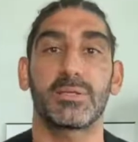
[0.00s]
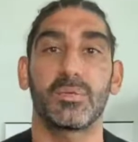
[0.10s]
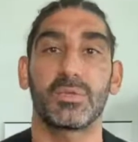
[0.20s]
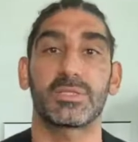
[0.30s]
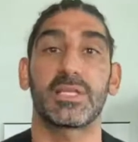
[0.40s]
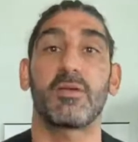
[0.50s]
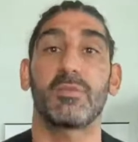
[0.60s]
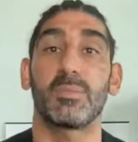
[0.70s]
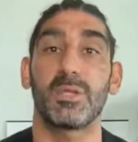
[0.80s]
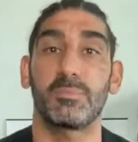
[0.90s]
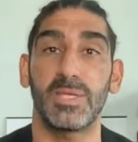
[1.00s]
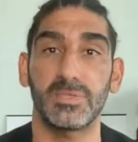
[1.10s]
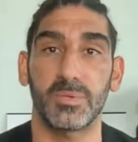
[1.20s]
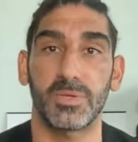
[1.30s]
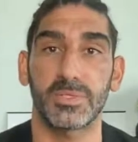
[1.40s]
with yourself and been at peace
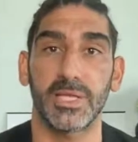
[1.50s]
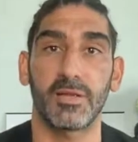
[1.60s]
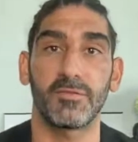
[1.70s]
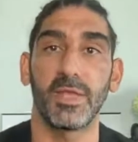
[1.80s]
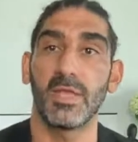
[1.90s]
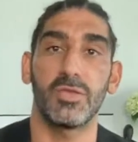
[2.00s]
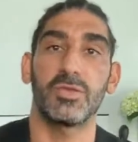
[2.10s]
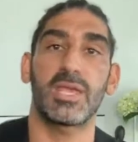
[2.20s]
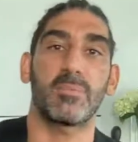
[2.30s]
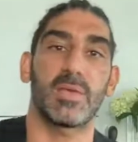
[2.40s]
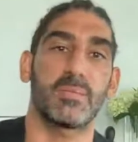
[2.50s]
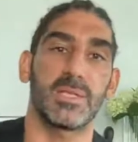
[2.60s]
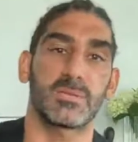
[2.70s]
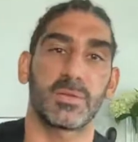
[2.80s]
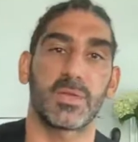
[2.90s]
with yourself, you can't be at
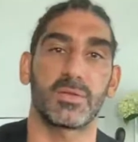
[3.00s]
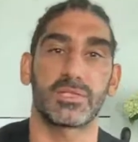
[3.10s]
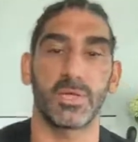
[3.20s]
peace with others.